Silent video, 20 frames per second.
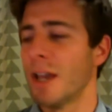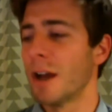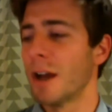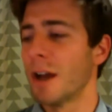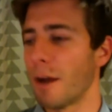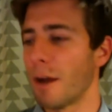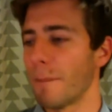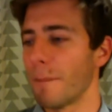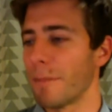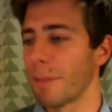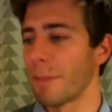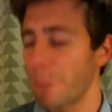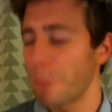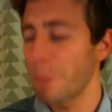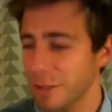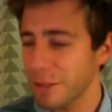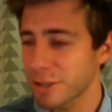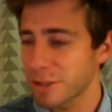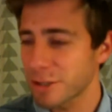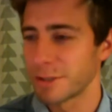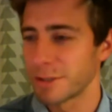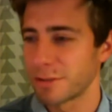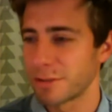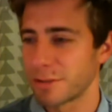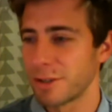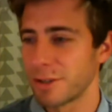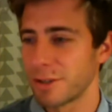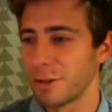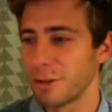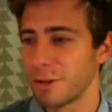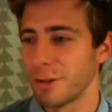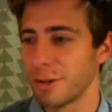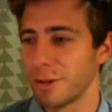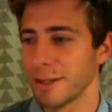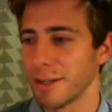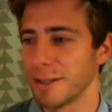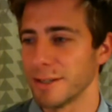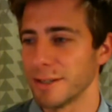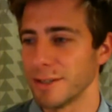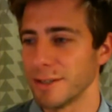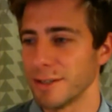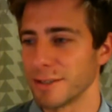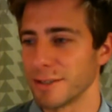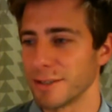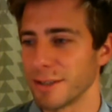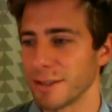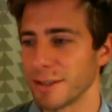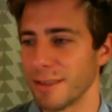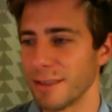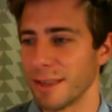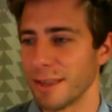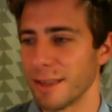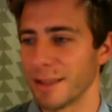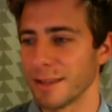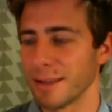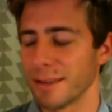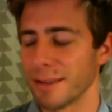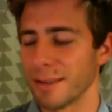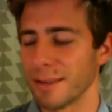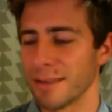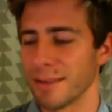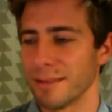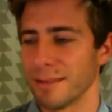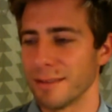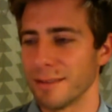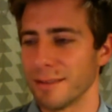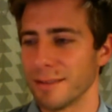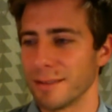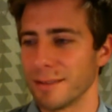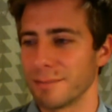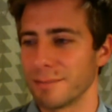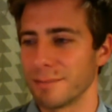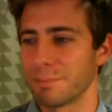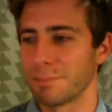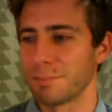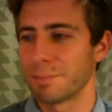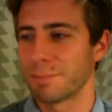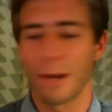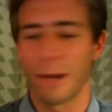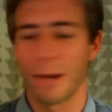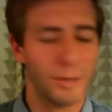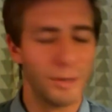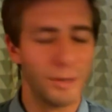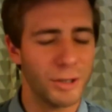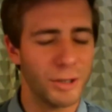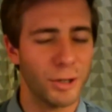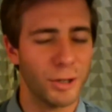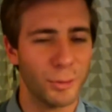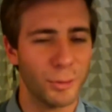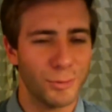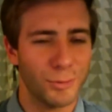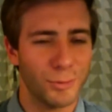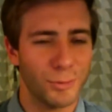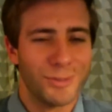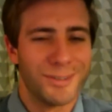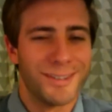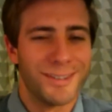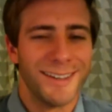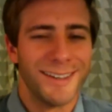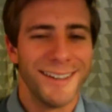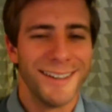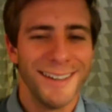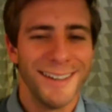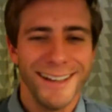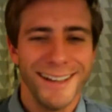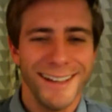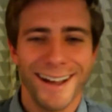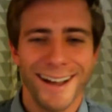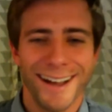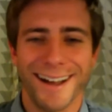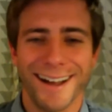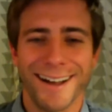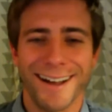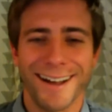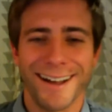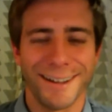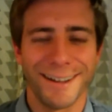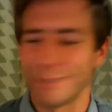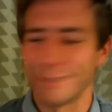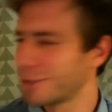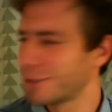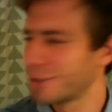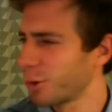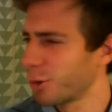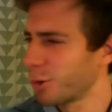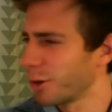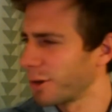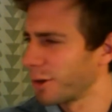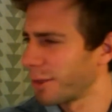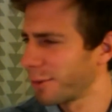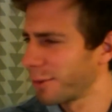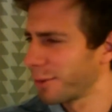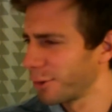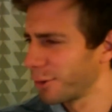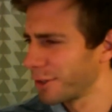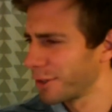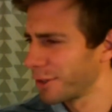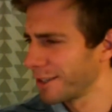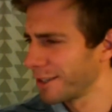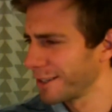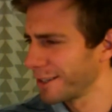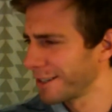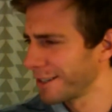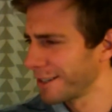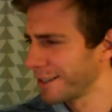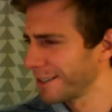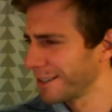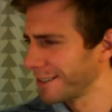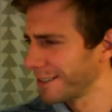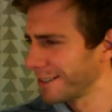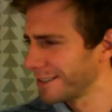The pessimist view is that Perry Jones scored 32,